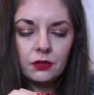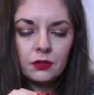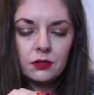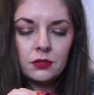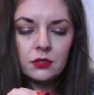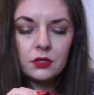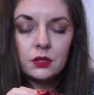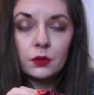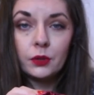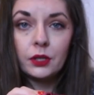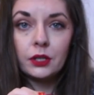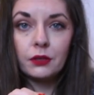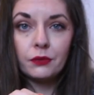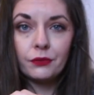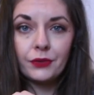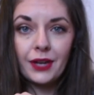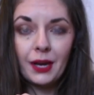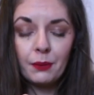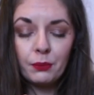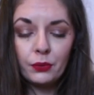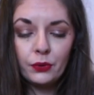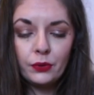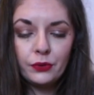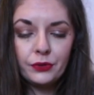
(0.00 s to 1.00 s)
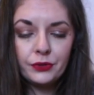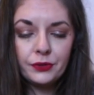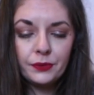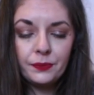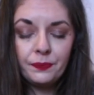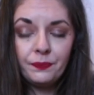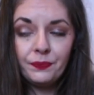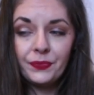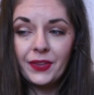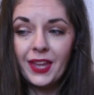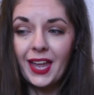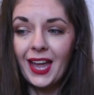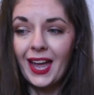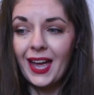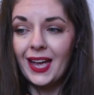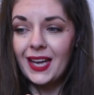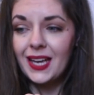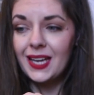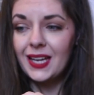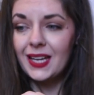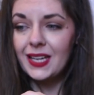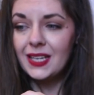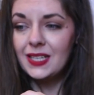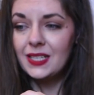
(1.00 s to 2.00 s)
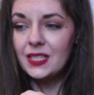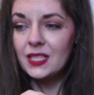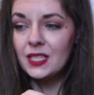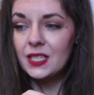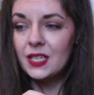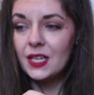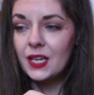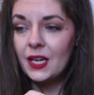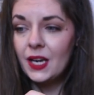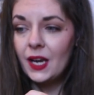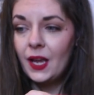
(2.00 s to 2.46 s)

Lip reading: suet fat balls and